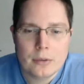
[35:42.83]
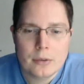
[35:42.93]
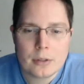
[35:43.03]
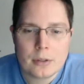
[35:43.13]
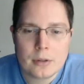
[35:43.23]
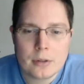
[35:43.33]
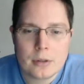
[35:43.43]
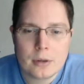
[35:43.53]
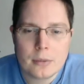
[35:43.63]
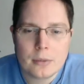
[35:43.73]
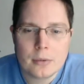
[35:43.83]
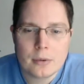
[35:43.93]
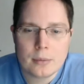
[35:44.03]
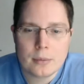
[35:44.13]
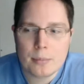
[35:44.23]
It's like, you know,
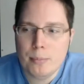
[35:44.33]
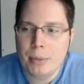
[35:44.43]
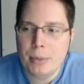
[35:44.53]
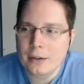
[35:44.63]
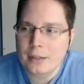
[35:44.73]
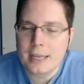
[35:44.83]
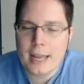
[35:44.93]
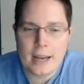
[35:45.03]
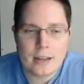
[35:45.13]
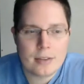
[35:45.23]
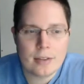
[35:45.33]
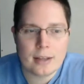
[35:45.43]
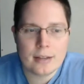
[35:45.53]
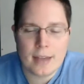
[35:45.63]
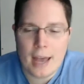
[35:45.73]
barely anything
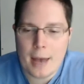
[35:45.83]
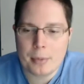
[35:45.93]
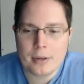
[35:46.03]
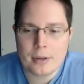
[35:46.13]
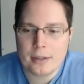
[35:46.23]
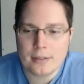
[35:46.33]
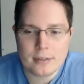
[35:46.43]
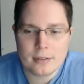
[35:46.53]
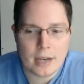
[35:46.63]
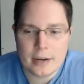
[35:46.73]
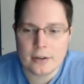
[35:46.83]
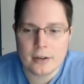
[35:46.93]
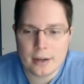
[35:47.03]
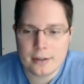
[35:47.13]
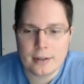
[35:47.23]
has happened in this entire
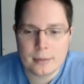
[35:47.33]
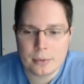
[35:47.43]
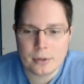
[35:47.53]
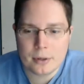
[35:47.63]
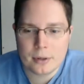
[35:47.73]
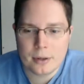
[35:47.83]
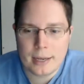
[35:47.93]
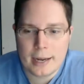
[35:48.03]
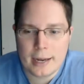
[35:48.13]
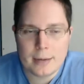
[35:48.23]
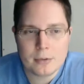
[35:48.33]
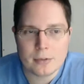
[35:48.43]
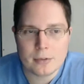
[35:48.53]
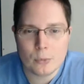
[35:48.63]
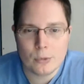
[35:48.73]
goddamn book, and I am just
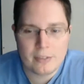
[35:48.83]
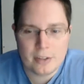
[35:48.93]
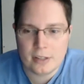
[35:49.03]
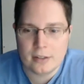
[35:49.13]
riveted.